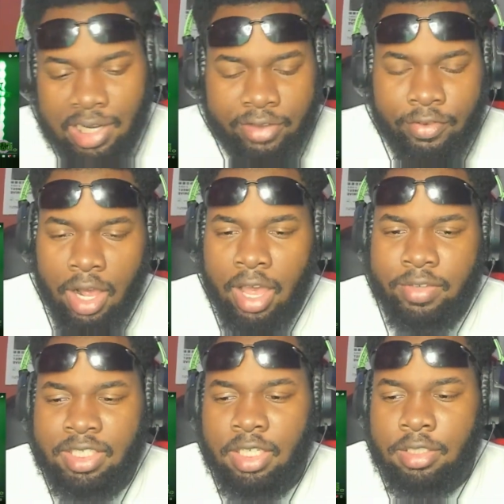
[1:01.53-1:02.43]
If y'all
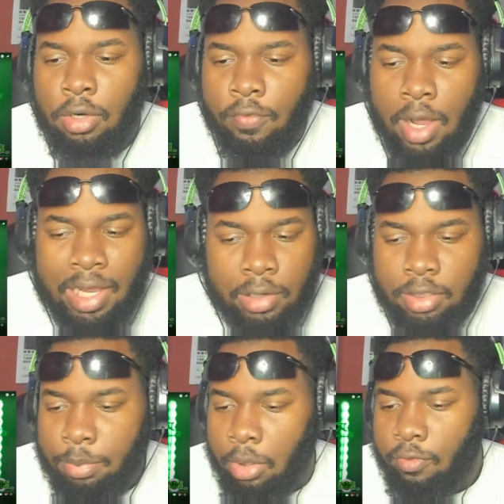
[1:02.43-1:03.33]
haven't seen Snowfall, I ain't gonna
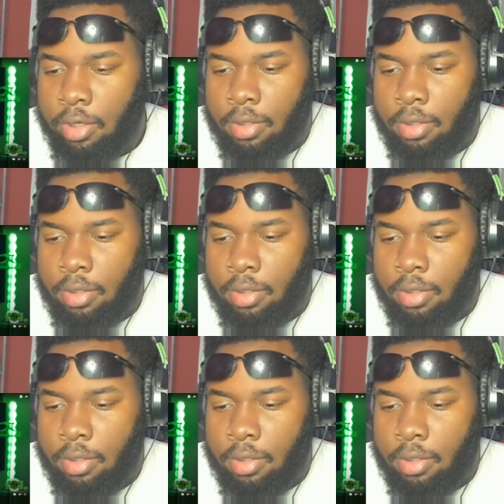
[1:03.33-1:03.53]
spoil it for